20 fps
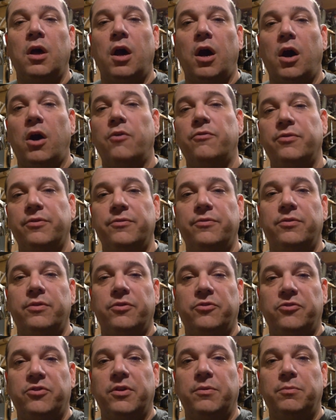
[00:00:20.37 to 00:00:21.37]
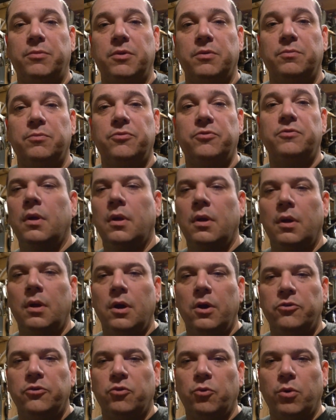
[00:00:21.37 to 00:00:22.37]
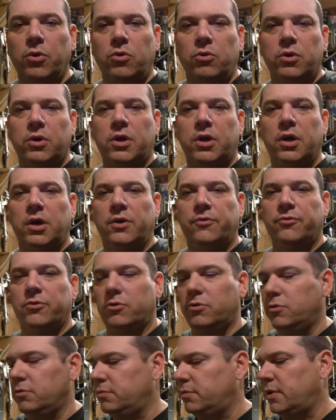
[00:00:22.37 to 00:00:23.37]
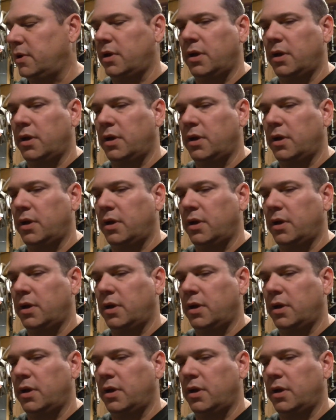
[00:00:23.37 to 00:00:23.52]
off of the symptoms. So we're going to cover,